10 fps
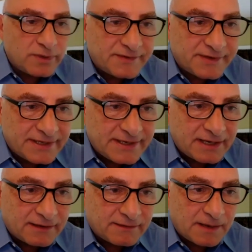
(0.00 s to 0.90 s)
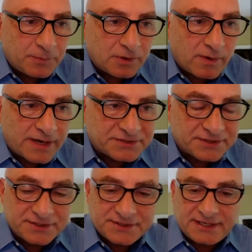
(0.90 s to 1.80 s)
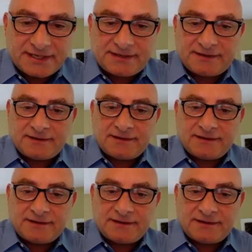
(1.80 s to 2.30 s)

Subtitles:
did get a couple questions in